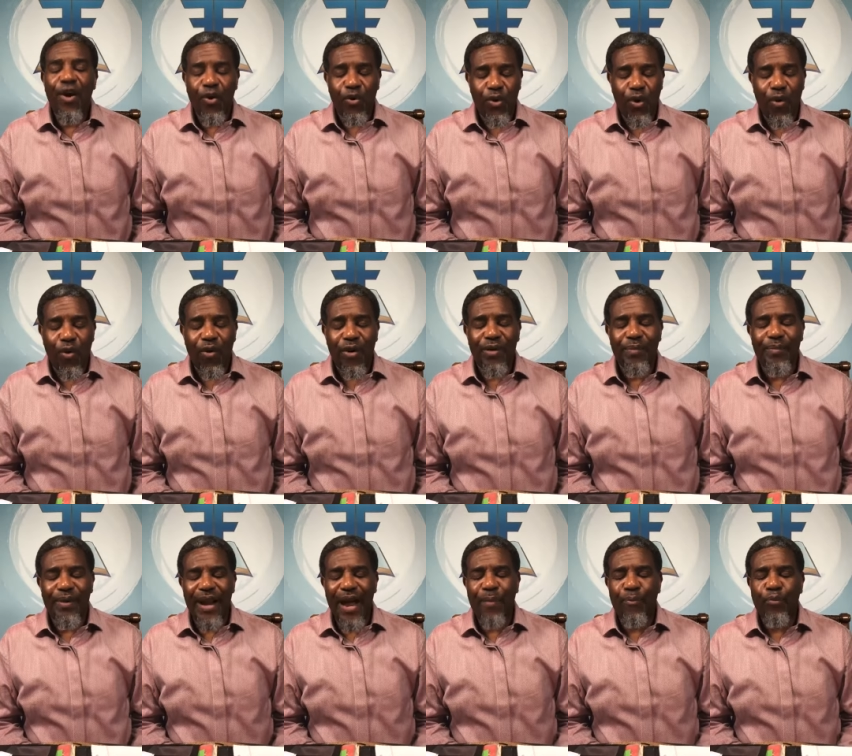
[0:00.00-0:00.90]
Oh
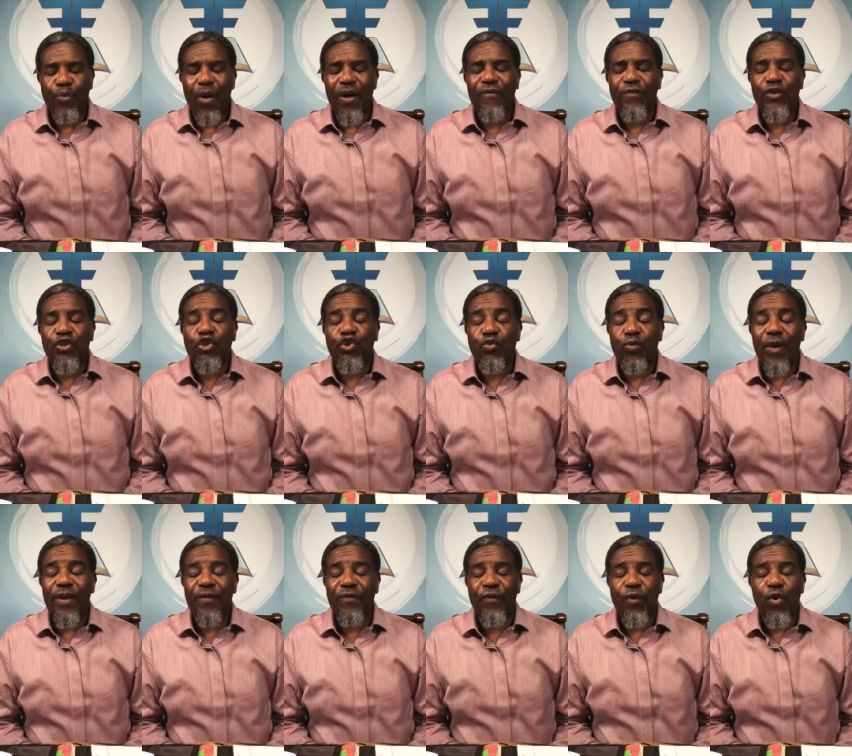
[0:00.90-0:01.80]
Lord, but I pray for
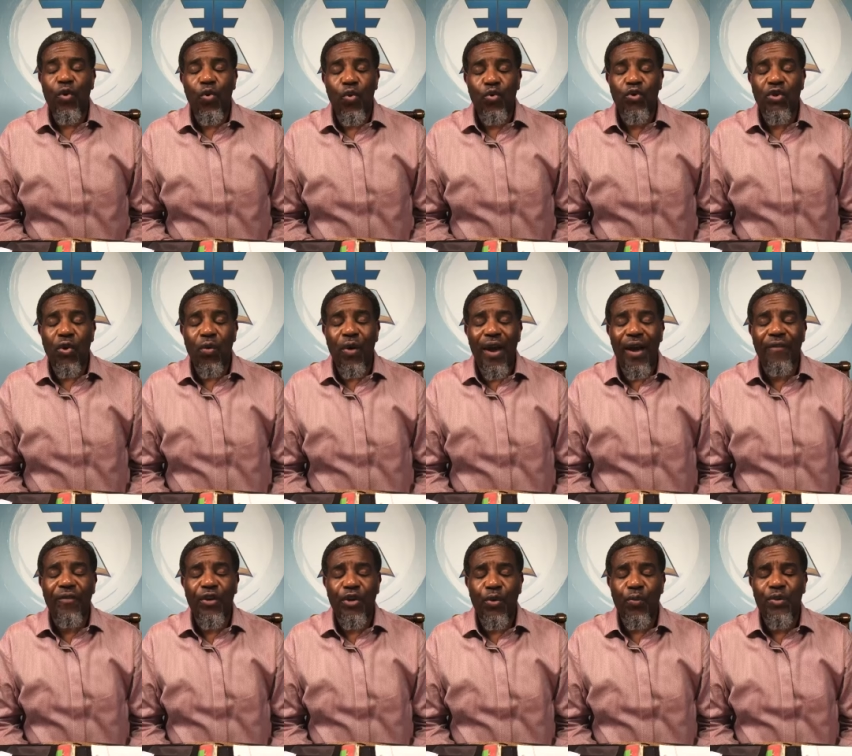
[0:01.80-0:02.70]
strength for
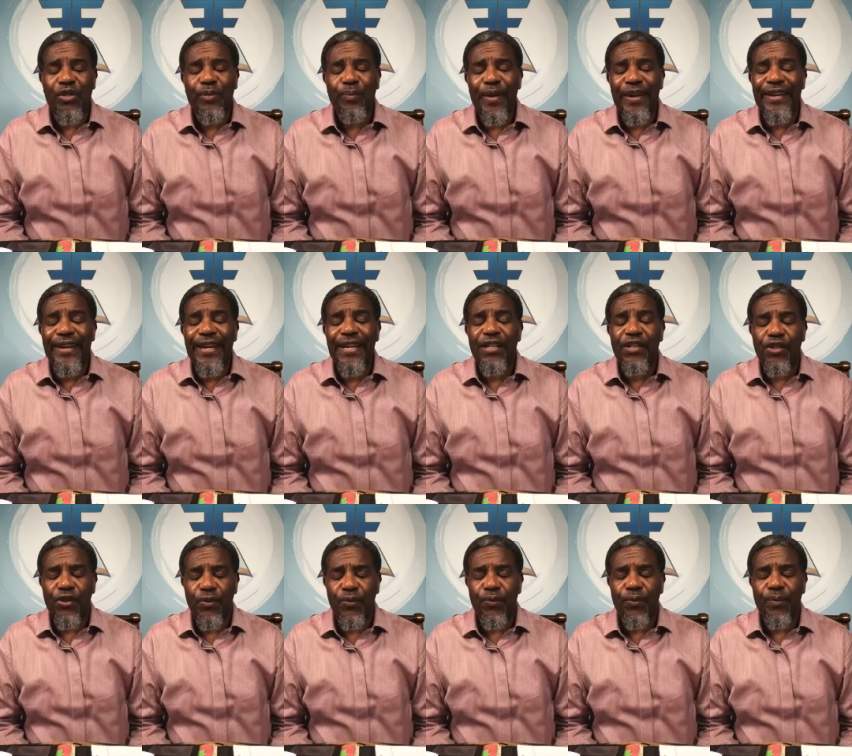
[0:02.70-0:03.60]
whosoever you were
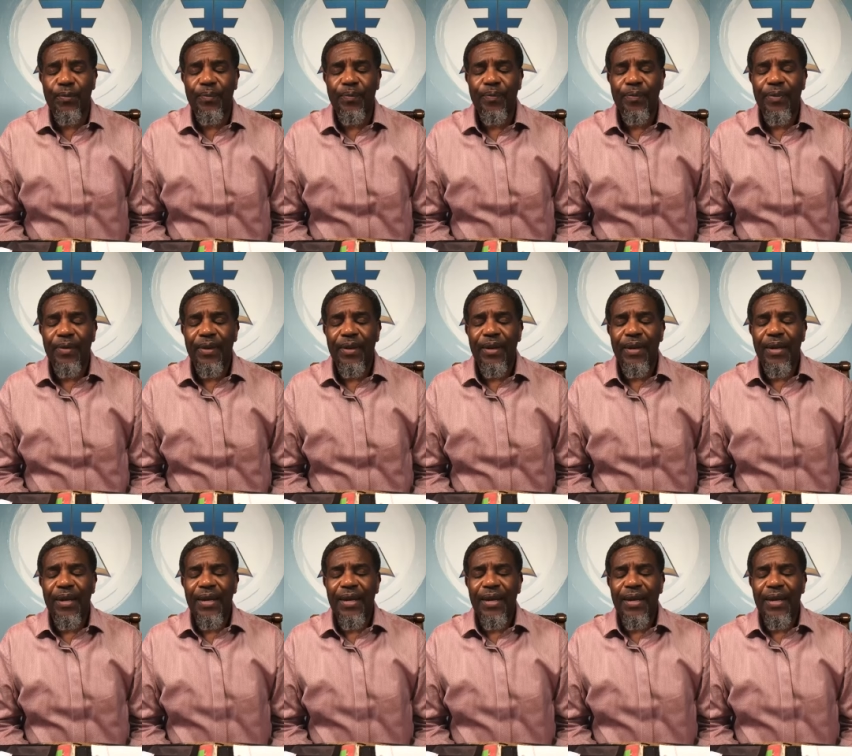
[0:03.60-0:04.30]
speaking to,